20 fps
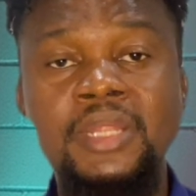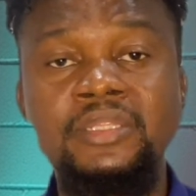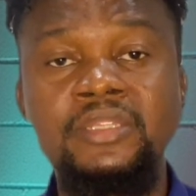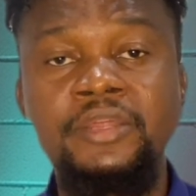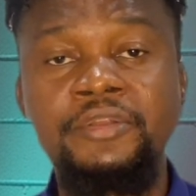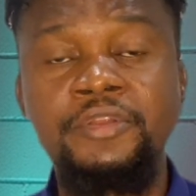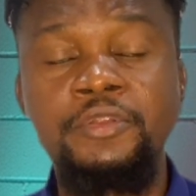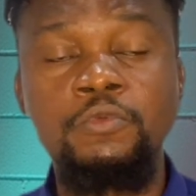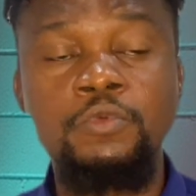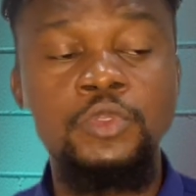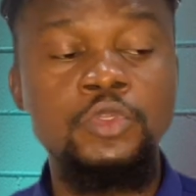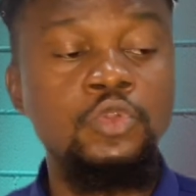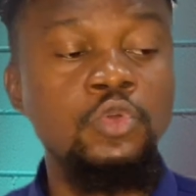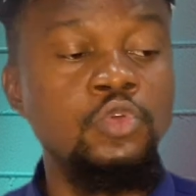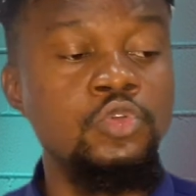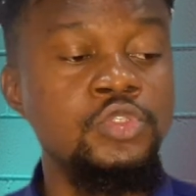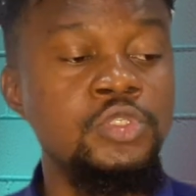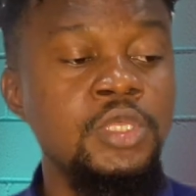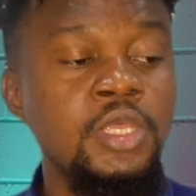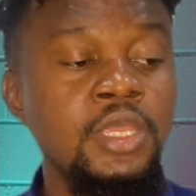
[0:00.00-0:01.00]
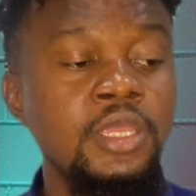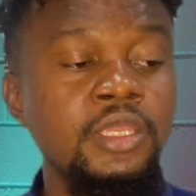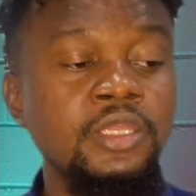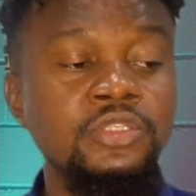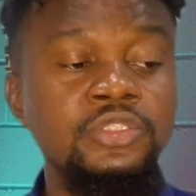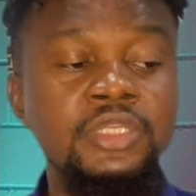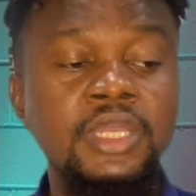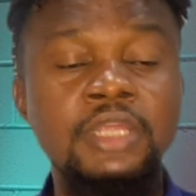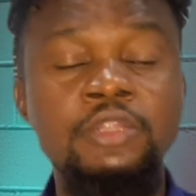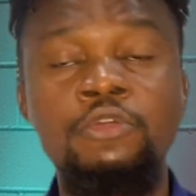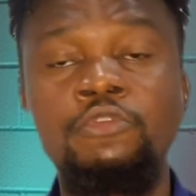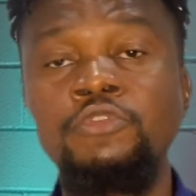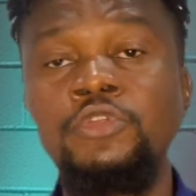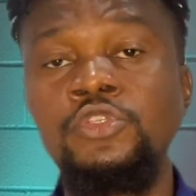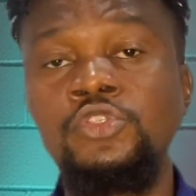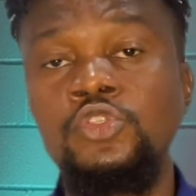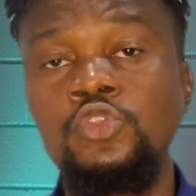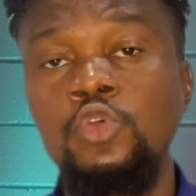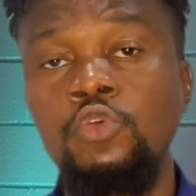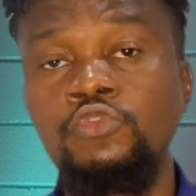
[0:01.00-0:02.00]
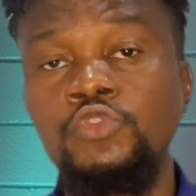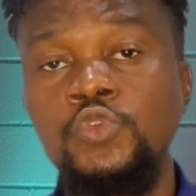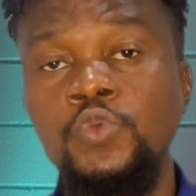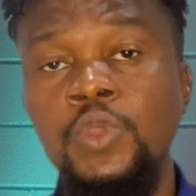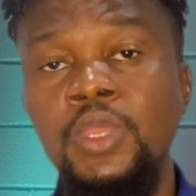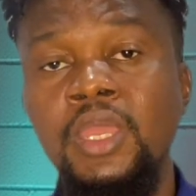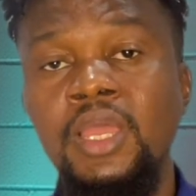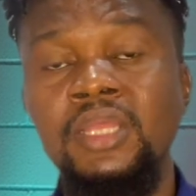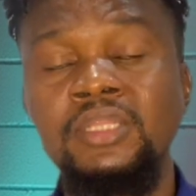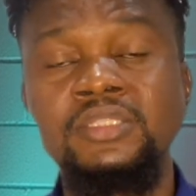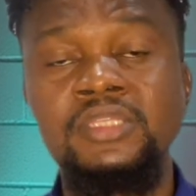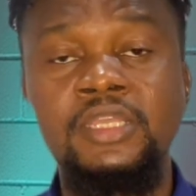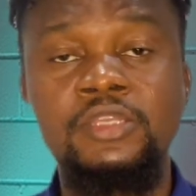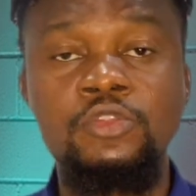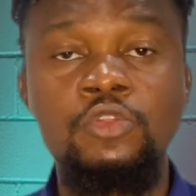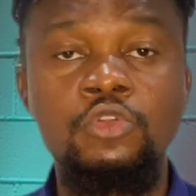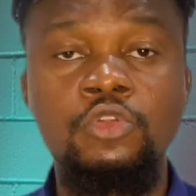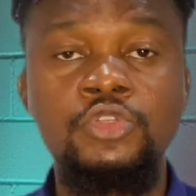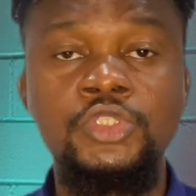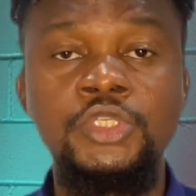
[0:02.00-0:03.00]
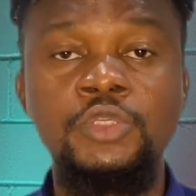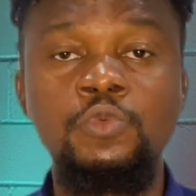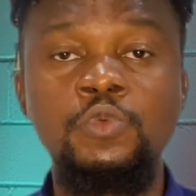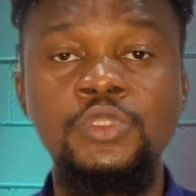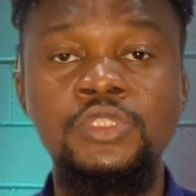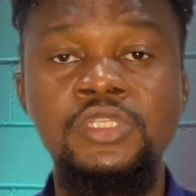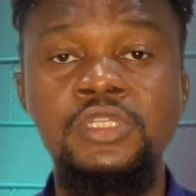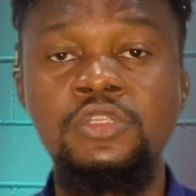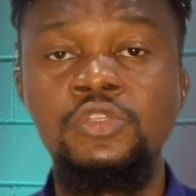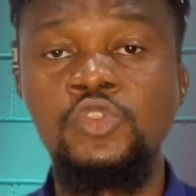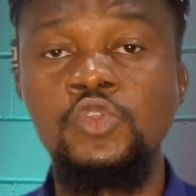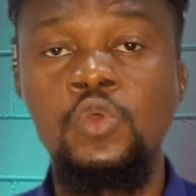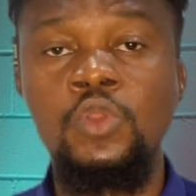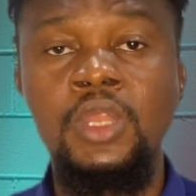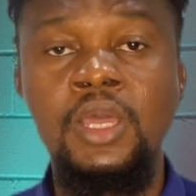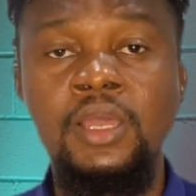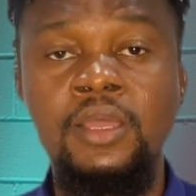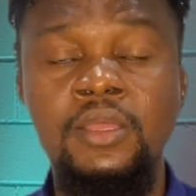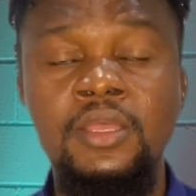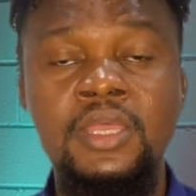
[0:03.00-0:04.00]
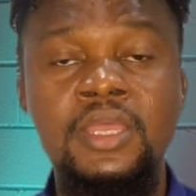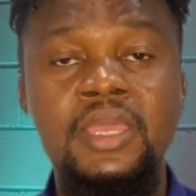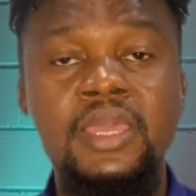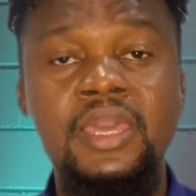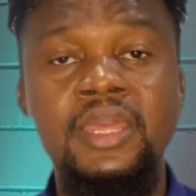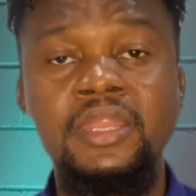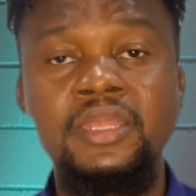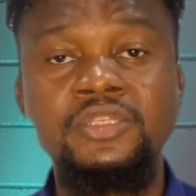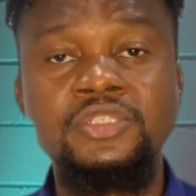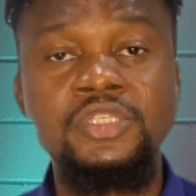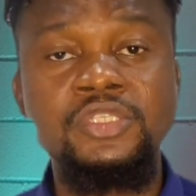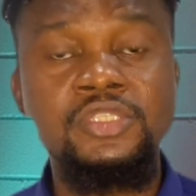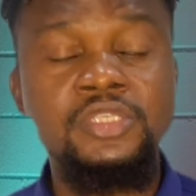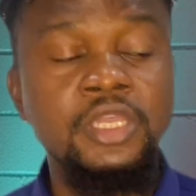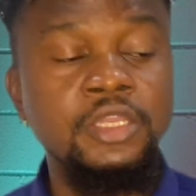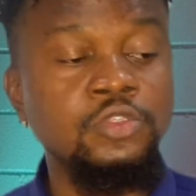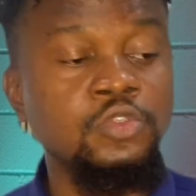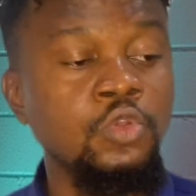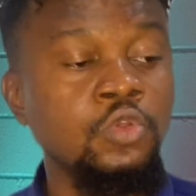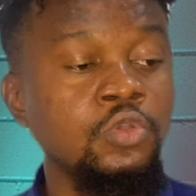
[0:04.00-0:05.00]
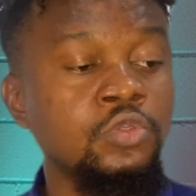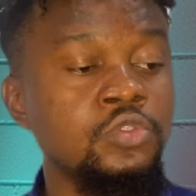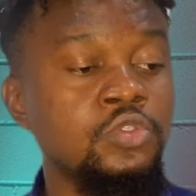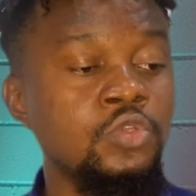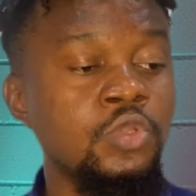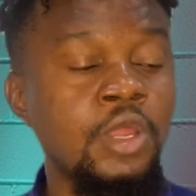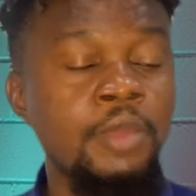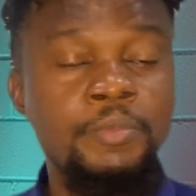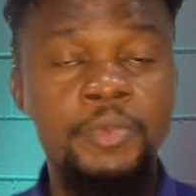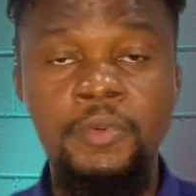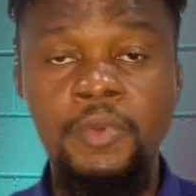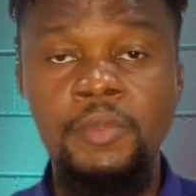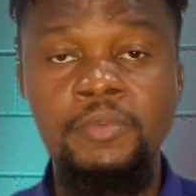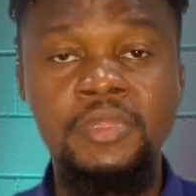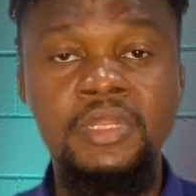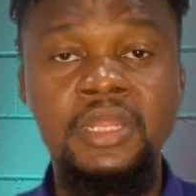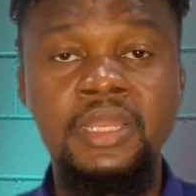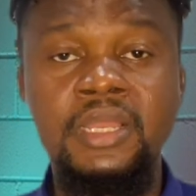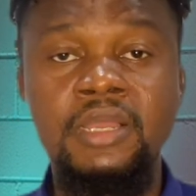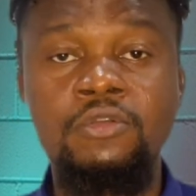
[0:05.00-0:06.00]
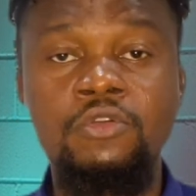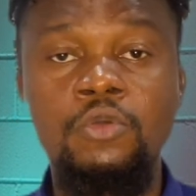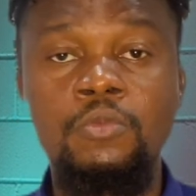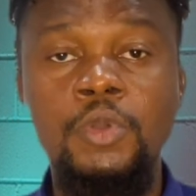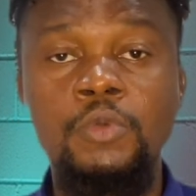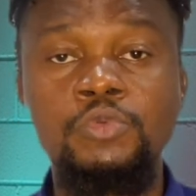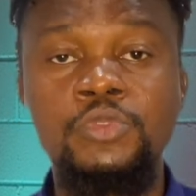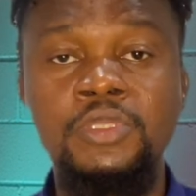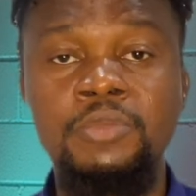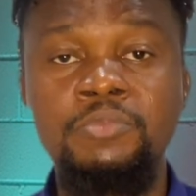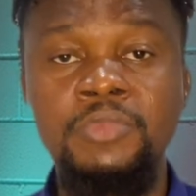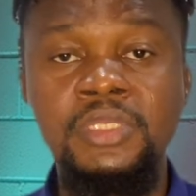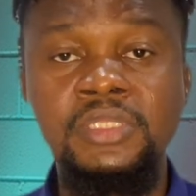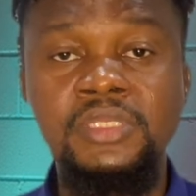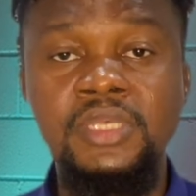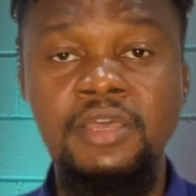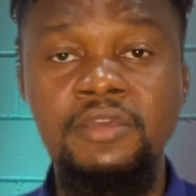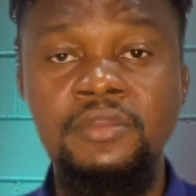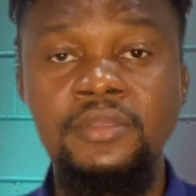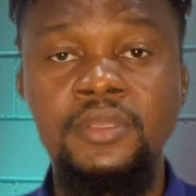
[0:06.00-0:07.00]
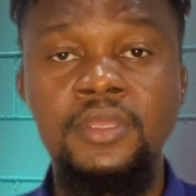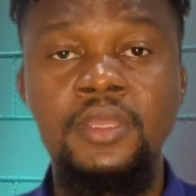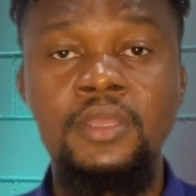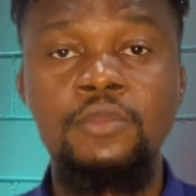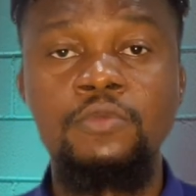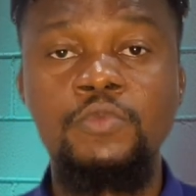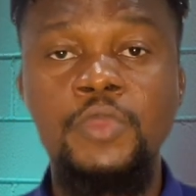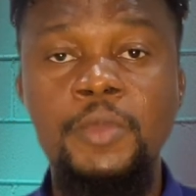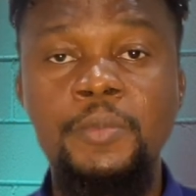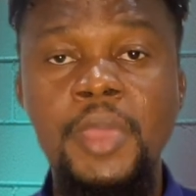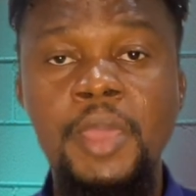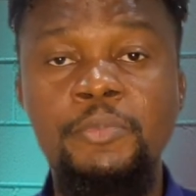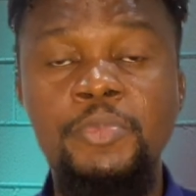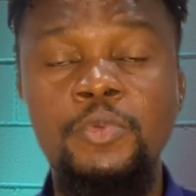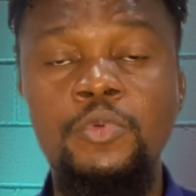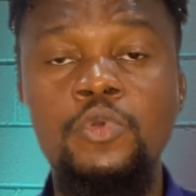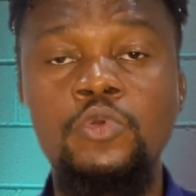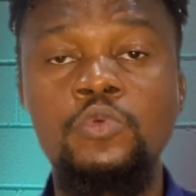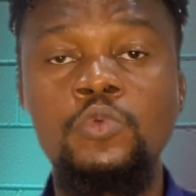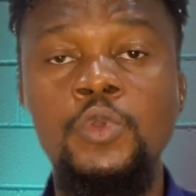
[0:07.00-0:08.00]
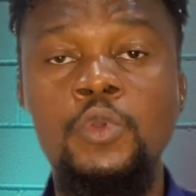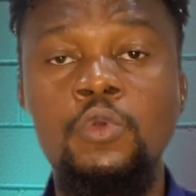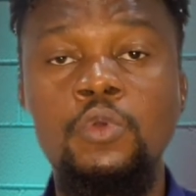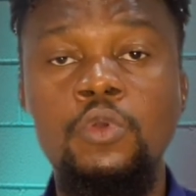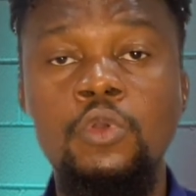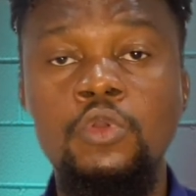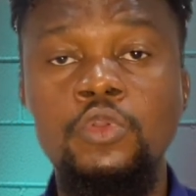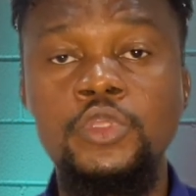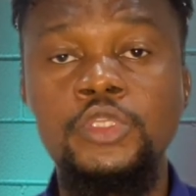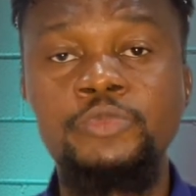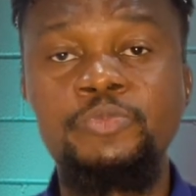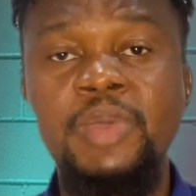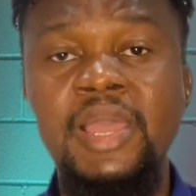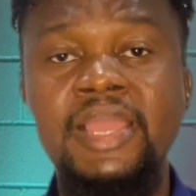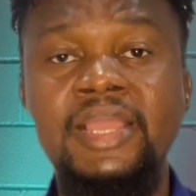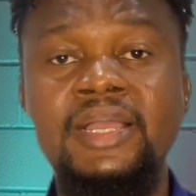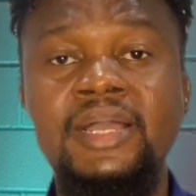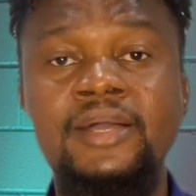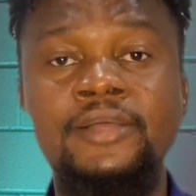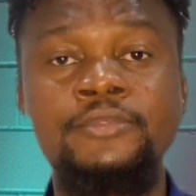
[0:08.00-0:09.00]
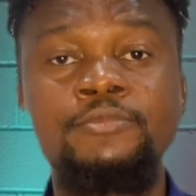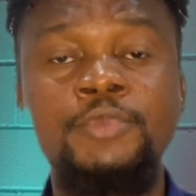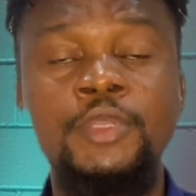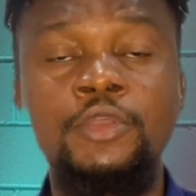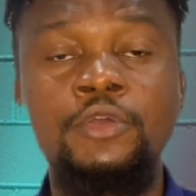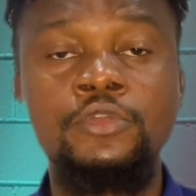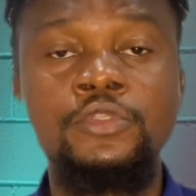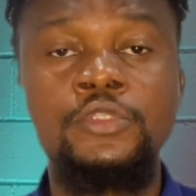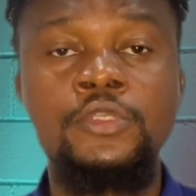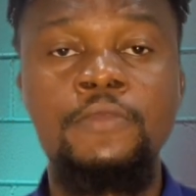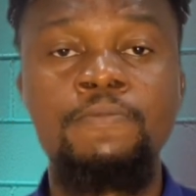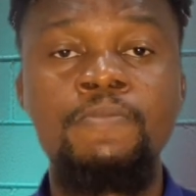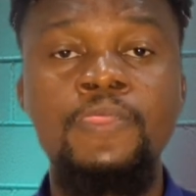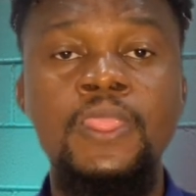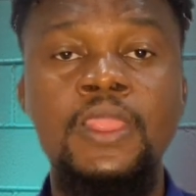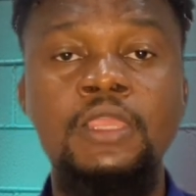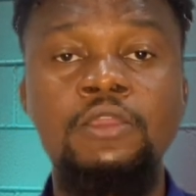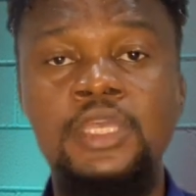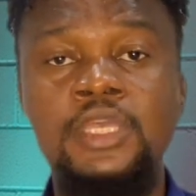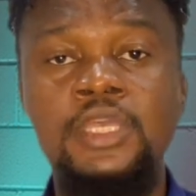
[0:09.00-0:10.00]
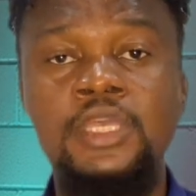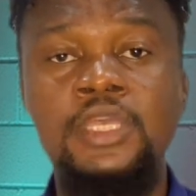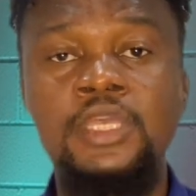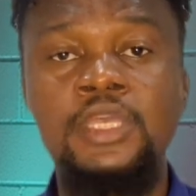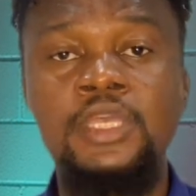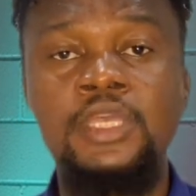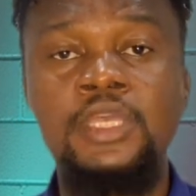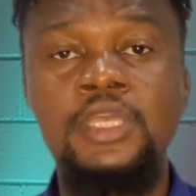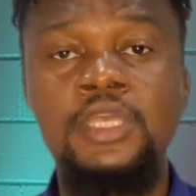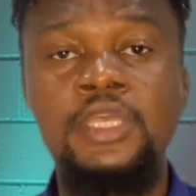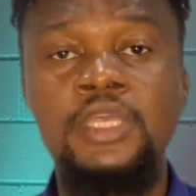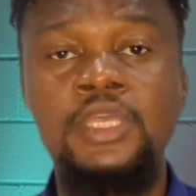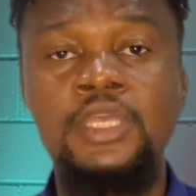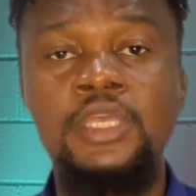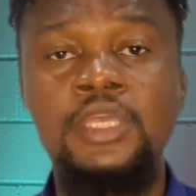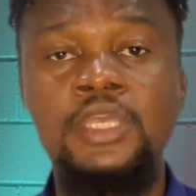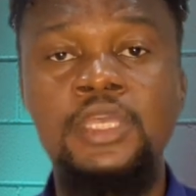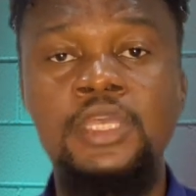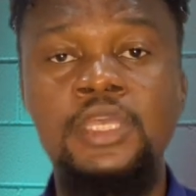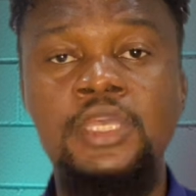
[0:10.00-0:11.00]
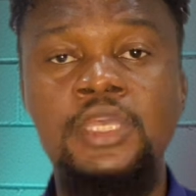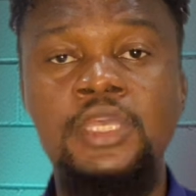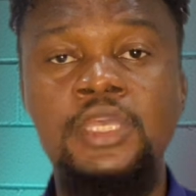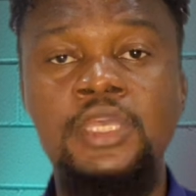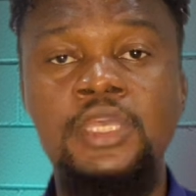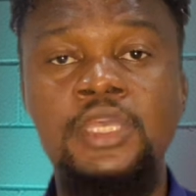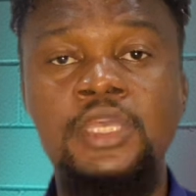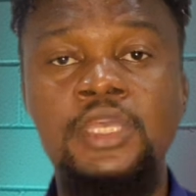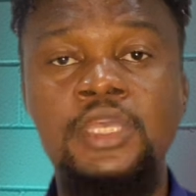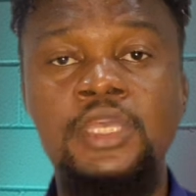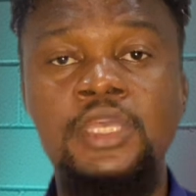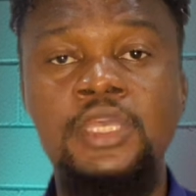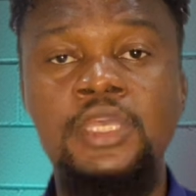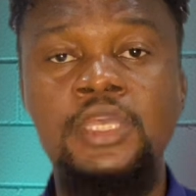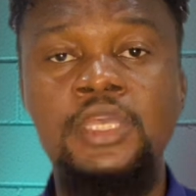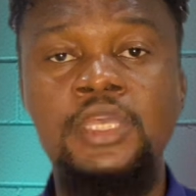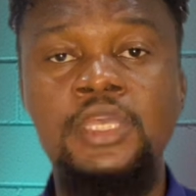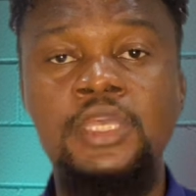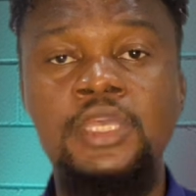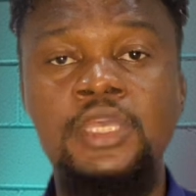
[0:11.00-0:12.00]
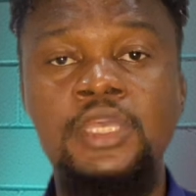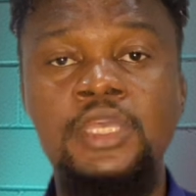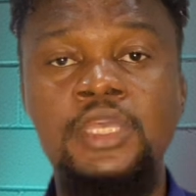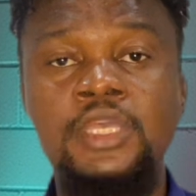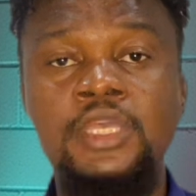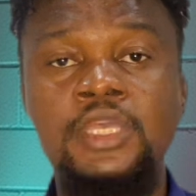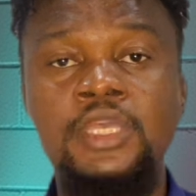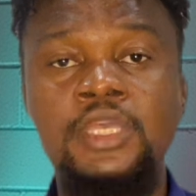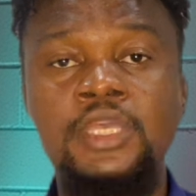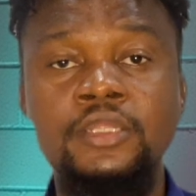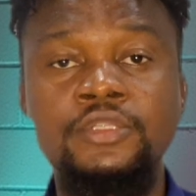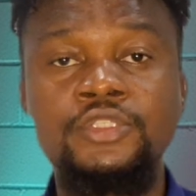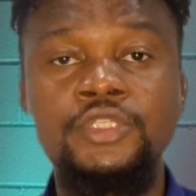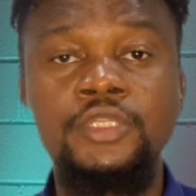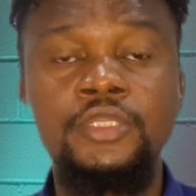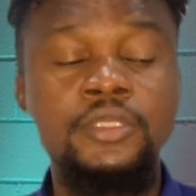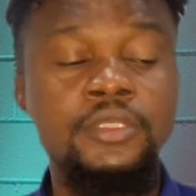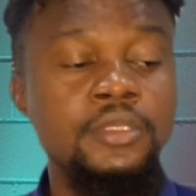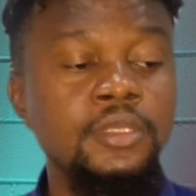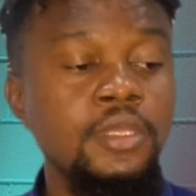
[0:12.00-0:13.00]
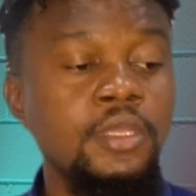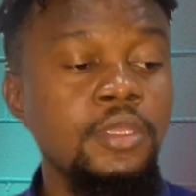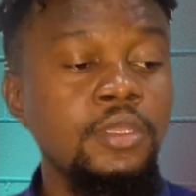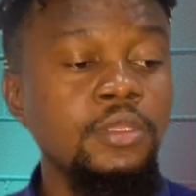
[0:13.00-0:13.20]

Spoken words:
partnering with those in charge of the software and technology within the solar energy sector, so that probably they can come up with a meter whereby people will always buy card, because you want to be cheated, whereby you're supplying an electric,